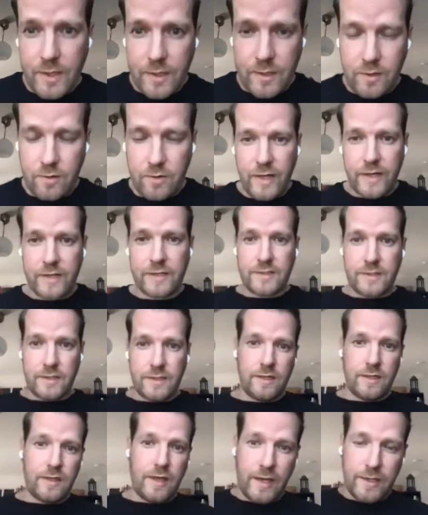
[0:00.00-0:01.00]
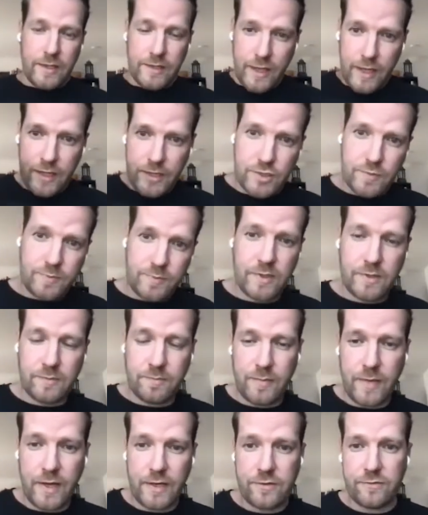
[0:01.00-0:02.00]
collecting
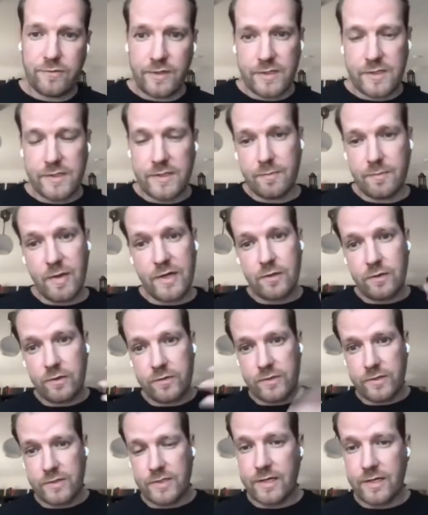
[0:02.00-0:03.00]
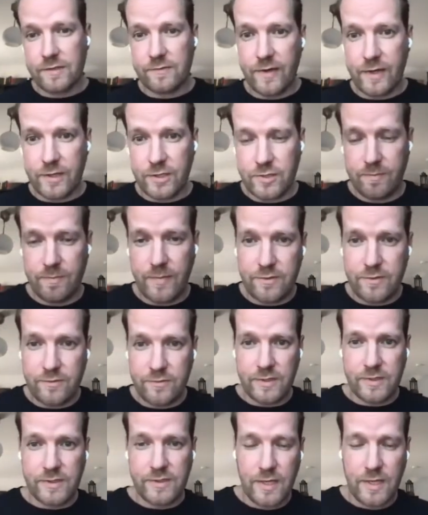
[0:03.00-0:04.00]
engagement metrics, but also satisfaction
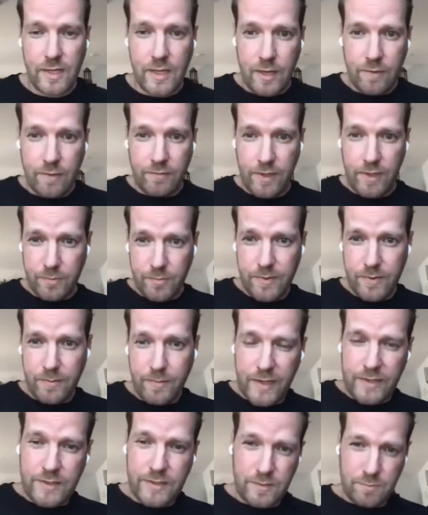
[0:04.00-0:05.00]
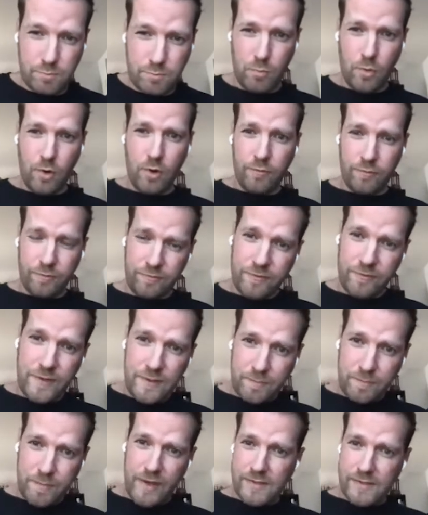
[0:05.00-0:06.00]
metrics. We implemented more
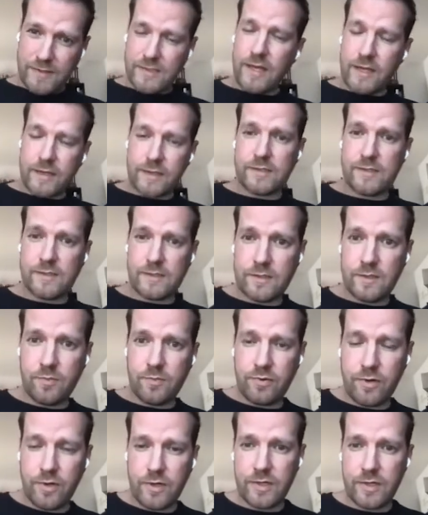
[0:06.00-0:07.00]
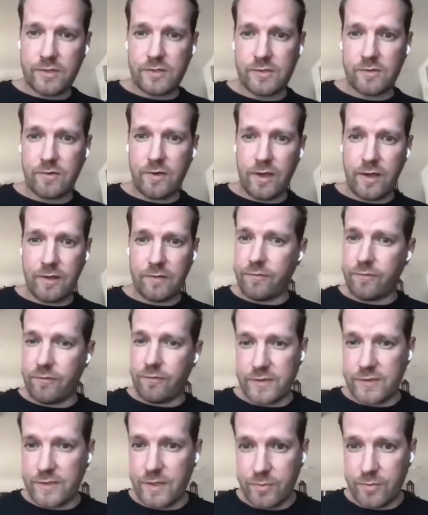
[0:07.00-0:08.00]
feedback cycles in the product. So, for
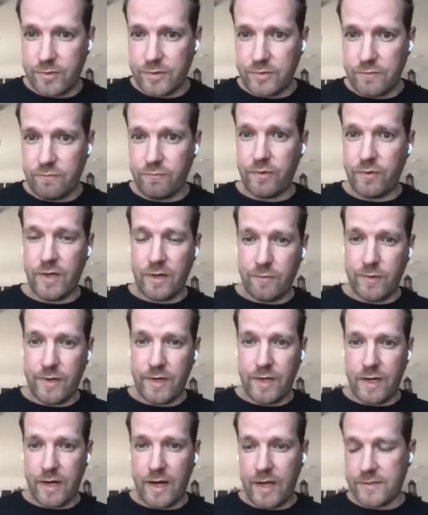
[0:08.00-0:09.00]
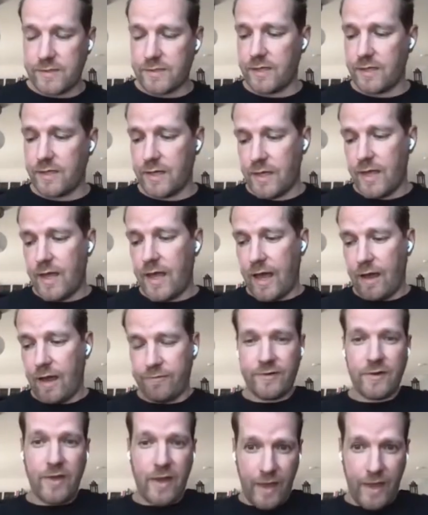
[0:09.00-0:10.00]
example, we are asking
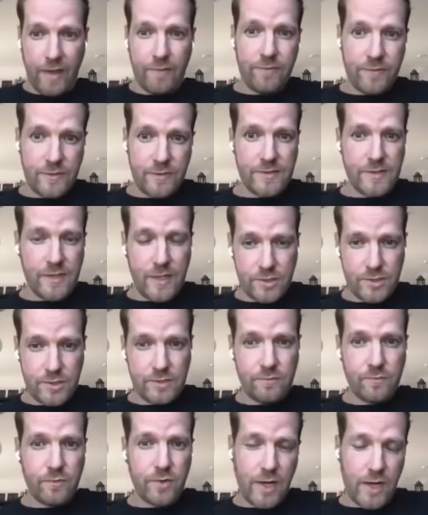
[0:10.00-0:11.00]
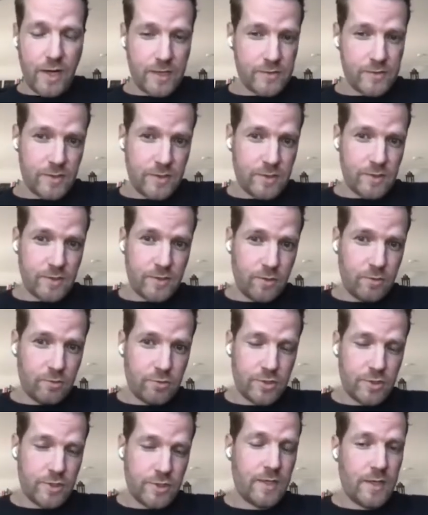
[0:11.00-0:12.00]
after every session, we are asking the
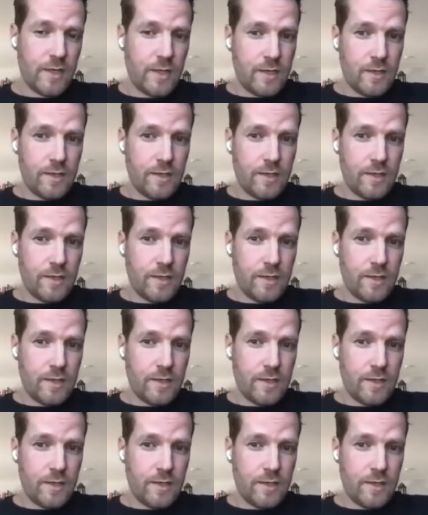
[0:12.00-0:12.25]
coachee